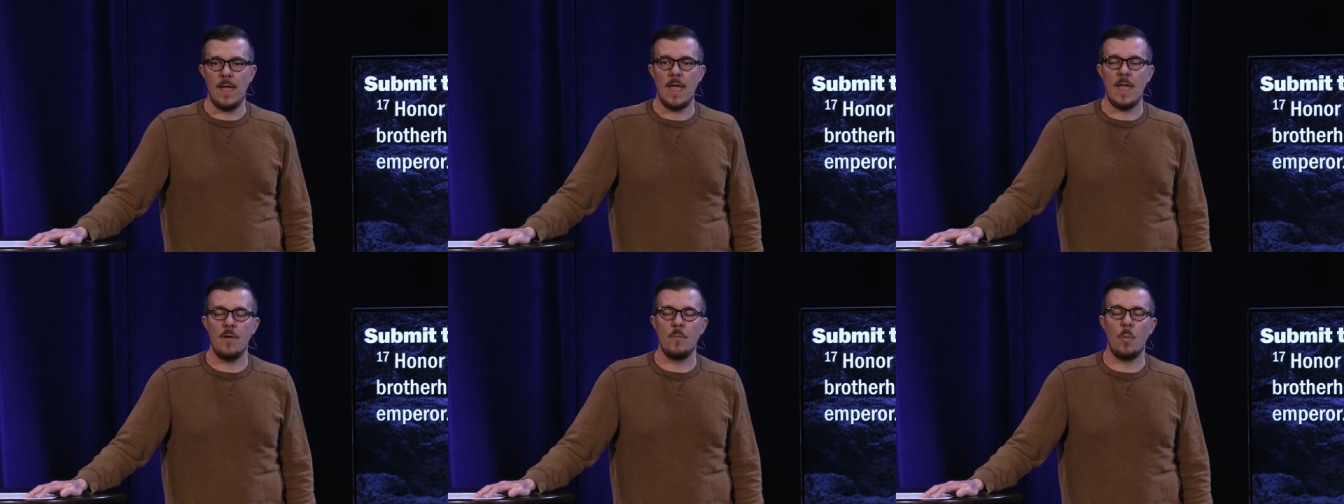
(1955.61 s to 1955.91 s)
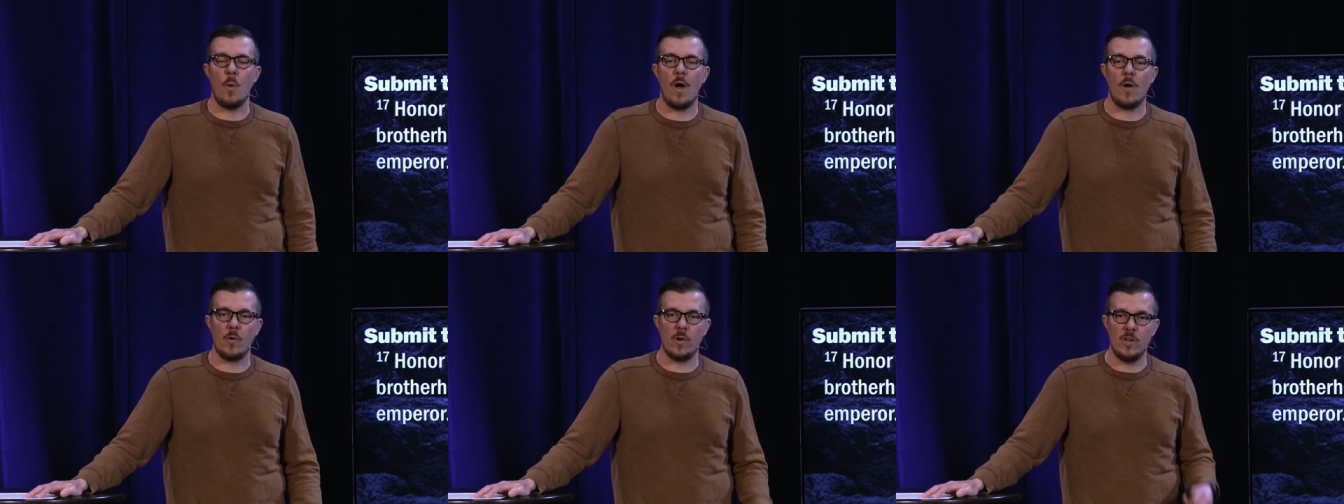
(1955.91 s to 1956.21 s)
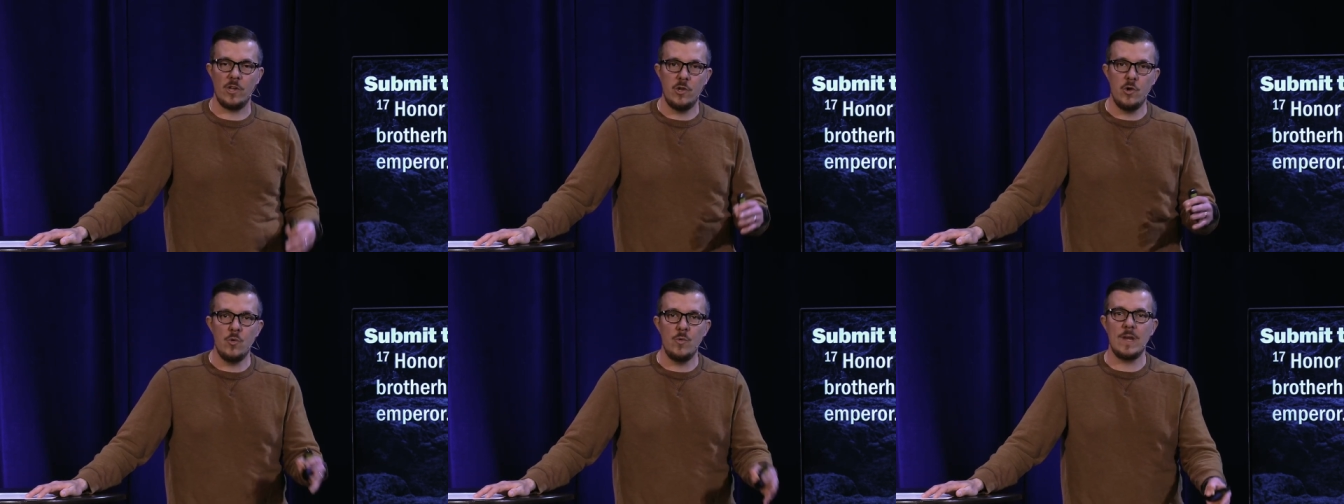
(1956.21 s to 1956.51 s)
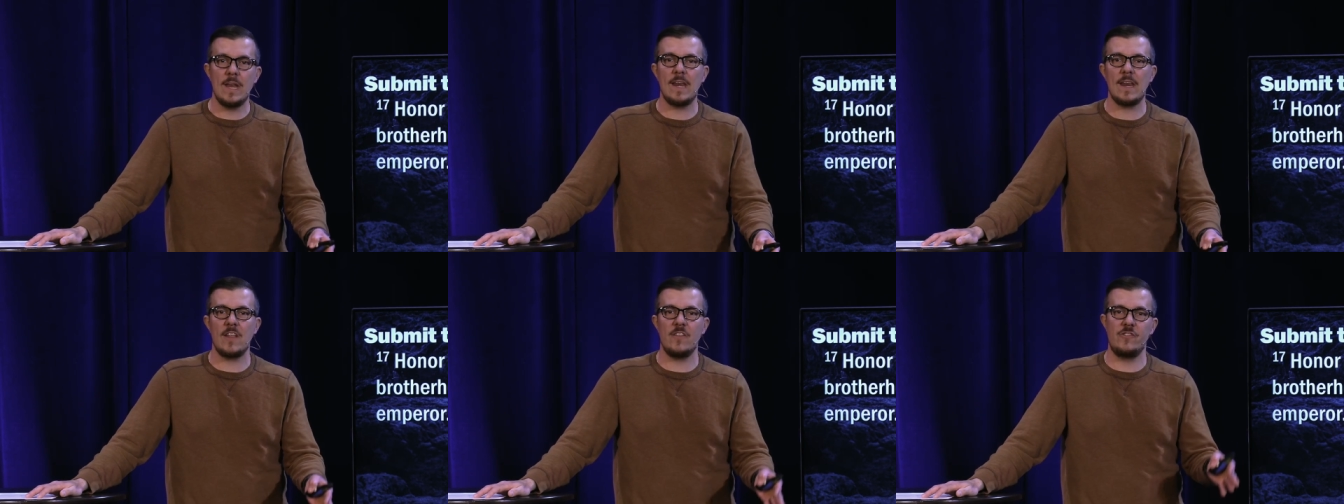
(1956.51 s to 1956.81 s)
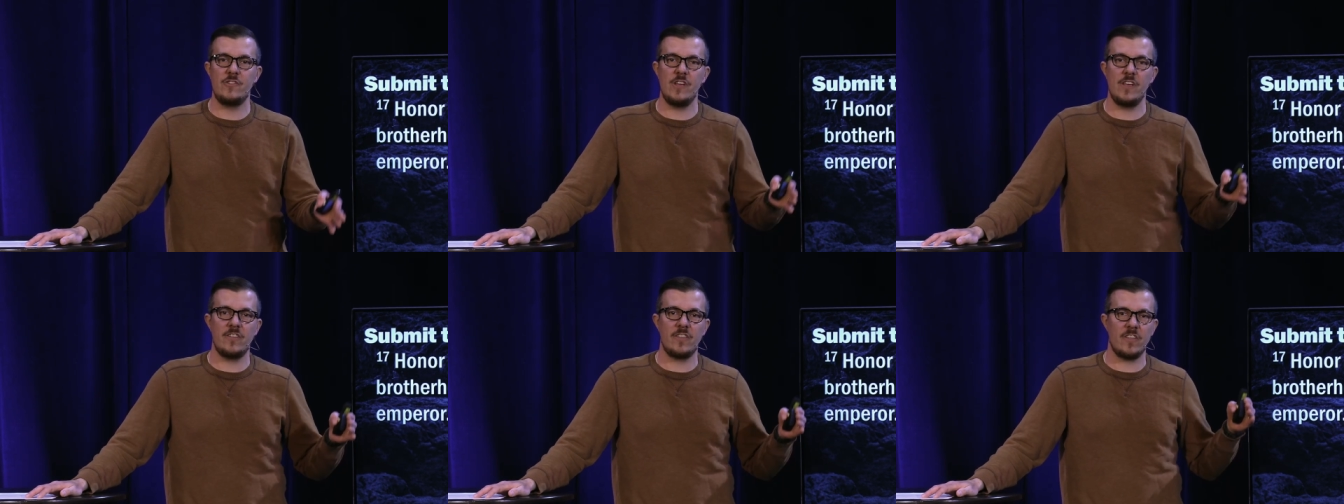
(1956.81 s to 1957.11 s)
And while you needed
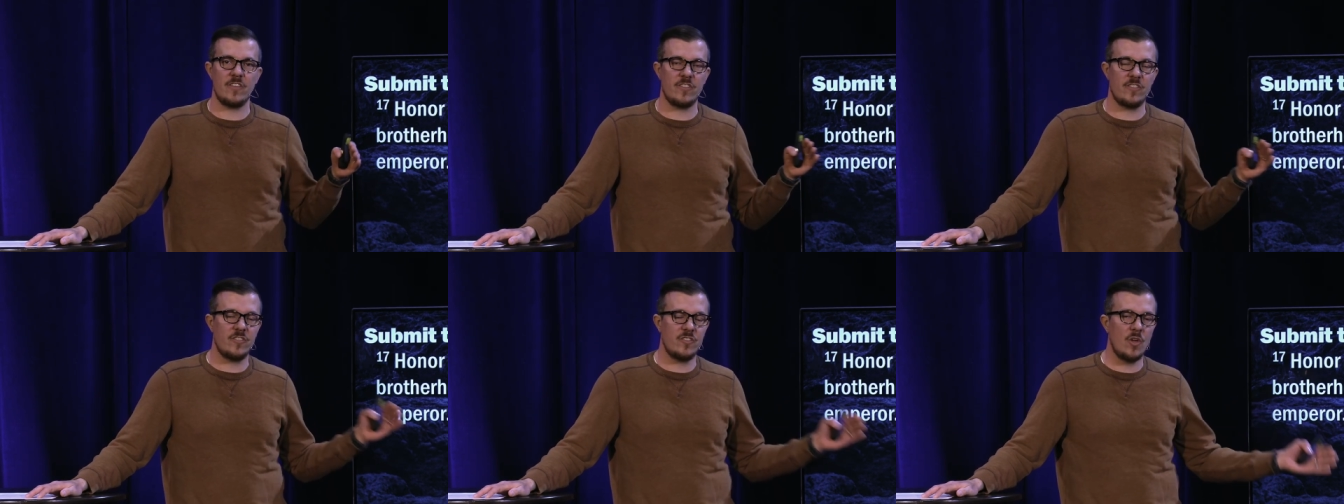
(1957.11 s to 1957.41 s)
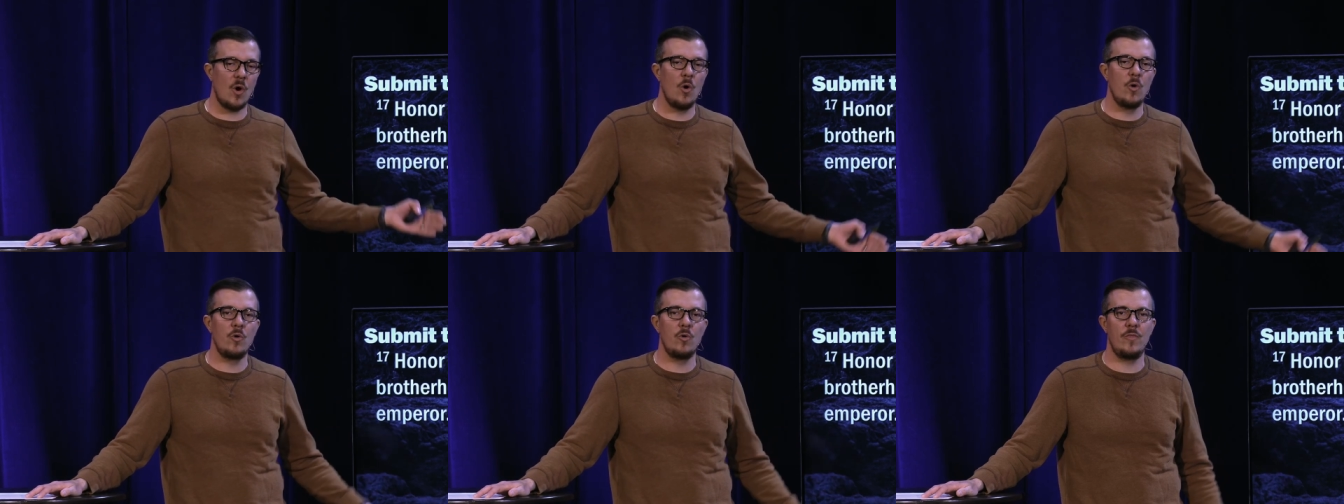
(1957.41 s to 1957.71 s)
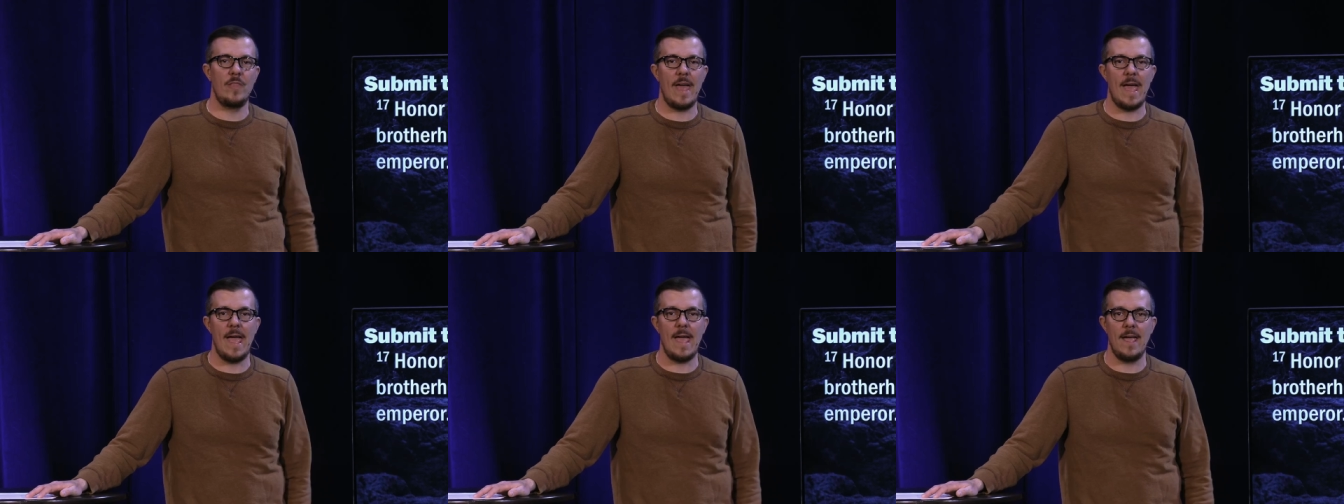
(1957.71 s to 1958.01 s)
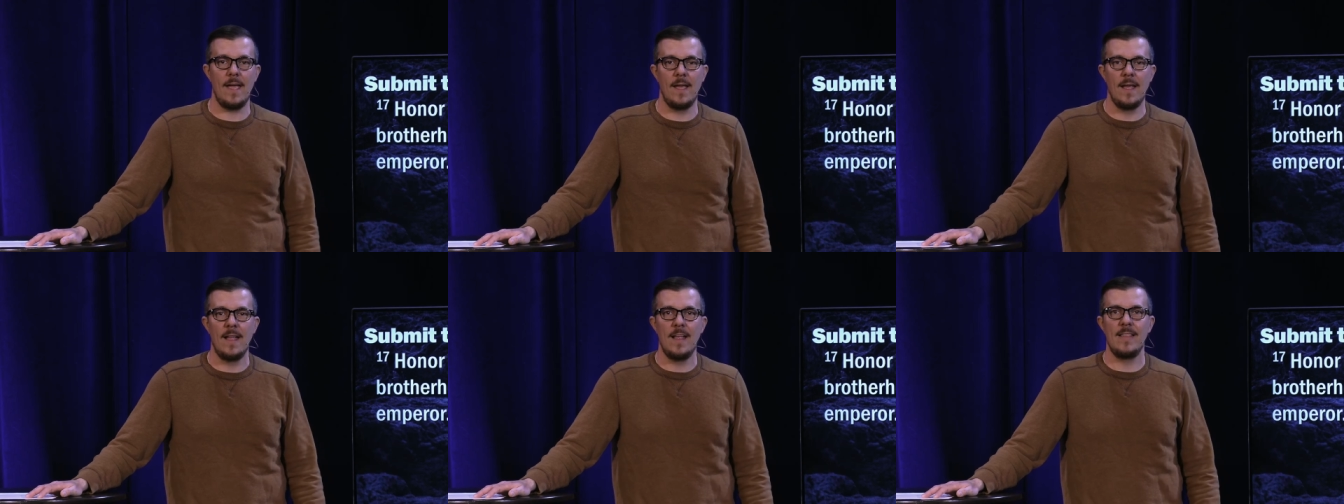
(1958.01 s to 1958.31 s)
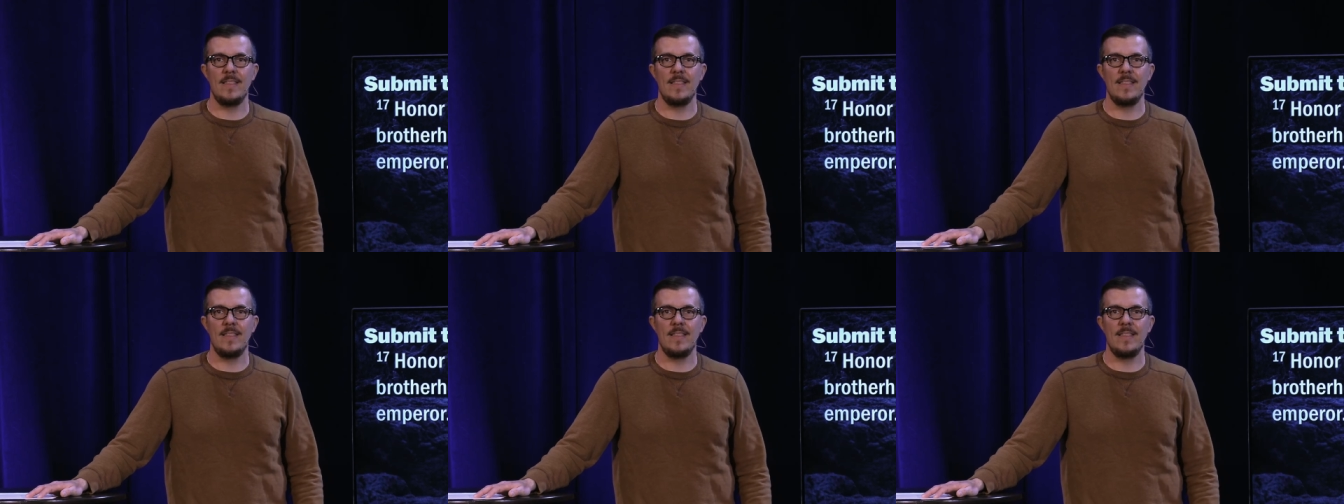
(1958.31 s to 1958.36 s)
Jesus, so do they.